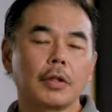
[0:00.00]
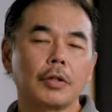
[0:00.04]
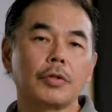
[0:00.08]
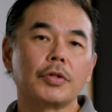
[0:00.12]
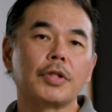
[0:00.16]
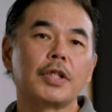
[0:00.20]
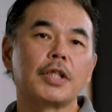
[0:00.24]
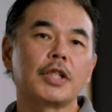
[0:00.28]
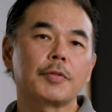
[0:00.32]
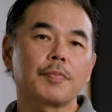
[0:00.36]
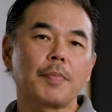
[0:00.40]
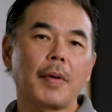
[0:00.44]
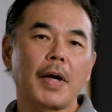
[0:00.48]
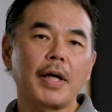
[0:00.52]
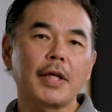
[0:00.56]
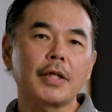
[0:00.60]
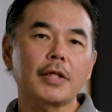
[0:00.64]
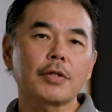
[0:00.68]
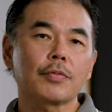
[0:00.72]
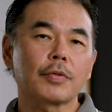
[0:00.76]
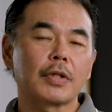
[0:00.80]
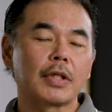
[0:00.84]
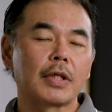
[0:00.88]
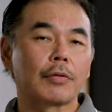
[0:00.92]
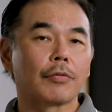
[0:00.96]
You
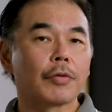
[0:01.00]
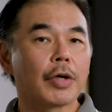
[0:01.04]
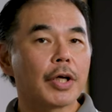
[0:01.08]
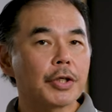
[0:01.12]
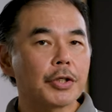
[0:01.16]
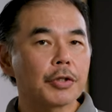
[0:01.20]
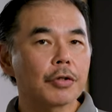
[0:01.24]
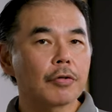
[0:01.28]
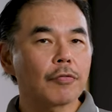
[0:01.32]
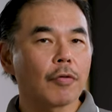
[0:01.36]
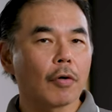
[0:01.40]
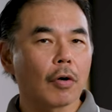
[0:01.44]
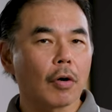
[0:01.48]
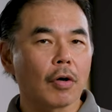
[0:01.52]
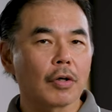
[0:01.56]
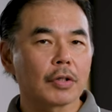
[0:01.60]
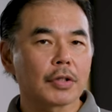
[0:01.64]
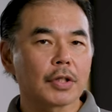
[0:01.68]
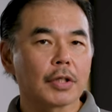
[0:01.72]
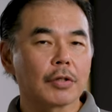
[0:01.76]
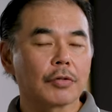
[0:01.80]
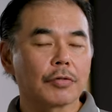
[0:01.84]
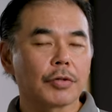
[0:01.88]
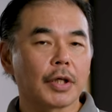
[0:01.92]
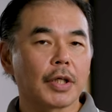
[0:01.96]
dispense with a ratio for
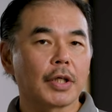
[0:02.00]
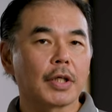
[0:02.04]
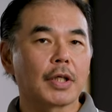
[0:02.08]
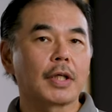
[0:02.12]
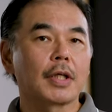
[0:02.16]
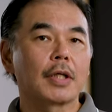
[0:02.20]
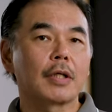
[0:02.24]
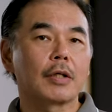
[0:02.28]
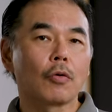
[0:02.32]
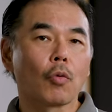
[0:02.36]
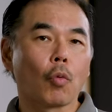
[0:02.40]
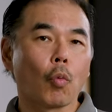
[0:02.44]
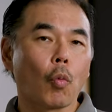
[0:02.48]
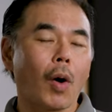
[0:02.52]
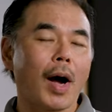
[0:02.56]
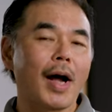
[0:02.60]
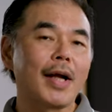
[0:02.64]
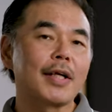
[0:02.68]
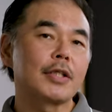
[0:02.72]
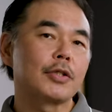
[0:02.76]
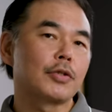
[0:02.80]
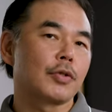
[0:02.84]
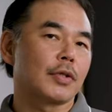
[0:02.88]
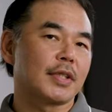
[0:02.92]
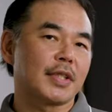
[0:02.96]
concentrate
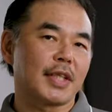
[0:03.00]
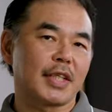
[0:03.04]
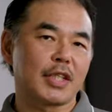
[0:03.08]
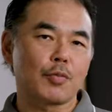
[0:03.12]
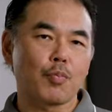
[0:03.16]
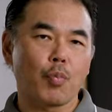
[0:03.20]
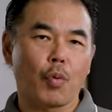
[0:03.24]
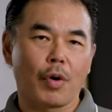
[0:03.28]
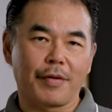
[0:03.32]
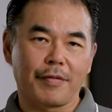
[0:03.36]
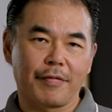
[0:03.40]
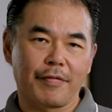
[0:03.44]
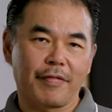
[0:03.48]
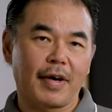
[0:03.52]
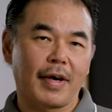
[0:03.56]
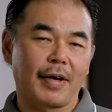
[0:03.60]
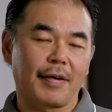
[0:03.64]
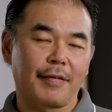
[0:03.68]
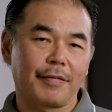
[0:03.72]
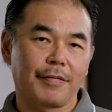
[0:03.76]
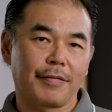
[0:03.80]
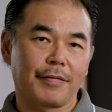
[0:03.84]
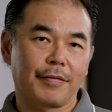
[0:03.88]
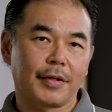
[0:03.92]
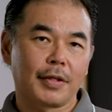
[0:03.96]
1 is to
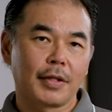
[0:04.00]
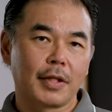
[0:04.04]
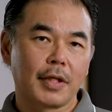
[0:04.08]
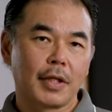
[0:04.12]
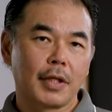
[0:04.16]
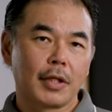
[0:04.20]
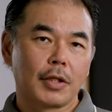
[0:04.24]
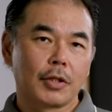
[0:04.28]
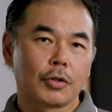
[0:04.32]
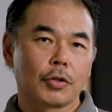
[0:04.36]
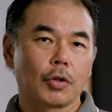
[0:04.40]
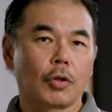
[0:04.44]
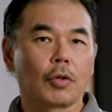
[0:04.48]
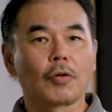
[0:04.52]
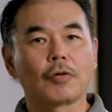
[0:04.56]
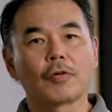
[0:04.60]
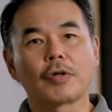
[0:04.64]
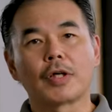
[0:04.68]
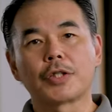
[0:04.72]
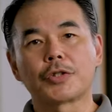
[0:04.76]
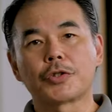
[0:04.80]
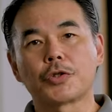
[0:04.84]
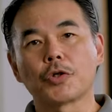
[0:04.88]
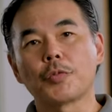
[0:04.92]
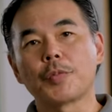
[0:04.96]
6.5. So
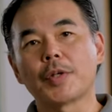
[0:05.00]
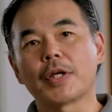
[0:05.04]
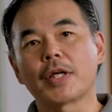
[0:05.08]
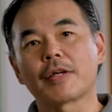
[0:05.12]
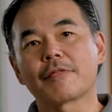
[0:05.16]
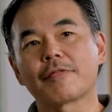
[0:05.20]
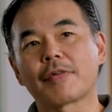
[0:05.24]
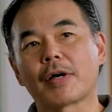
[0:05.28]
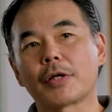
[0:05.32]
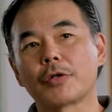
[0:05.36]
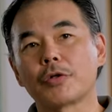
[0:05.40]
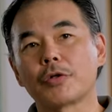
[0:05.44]
assuming if I